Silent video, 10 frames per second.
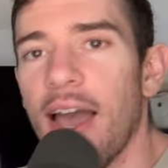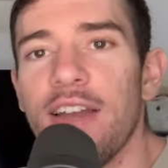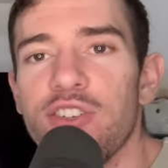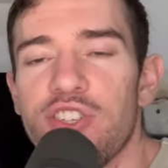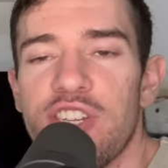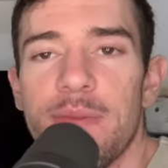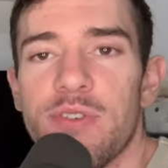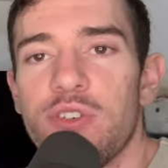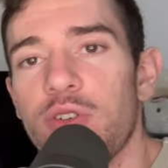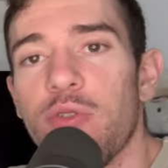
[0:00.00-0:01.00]
and just tips
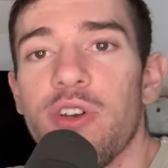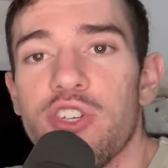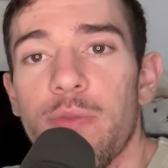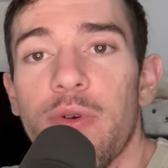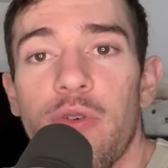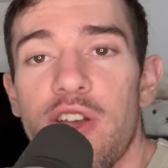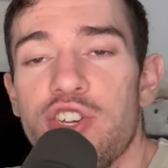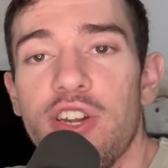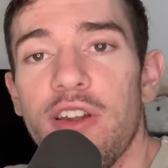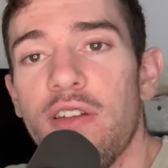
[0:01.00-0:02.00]
to increase your
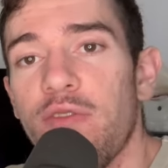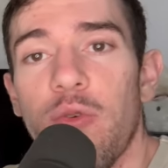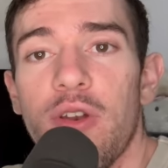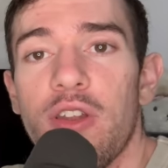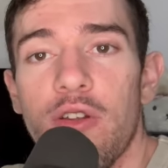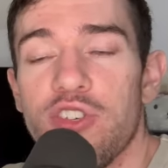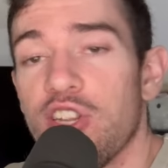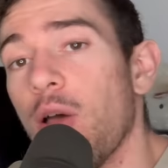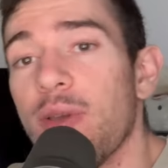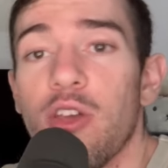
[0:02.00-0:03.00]
progression and avoid, you know,
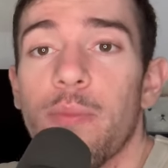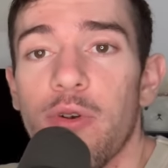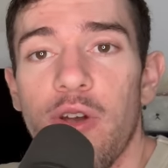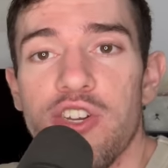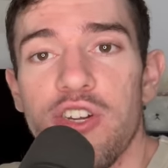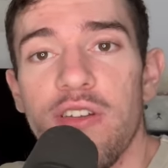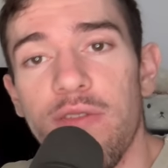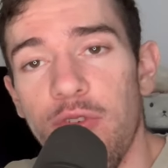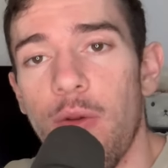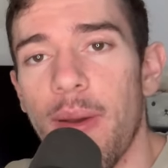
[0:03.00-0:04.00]
slowing your progression in throat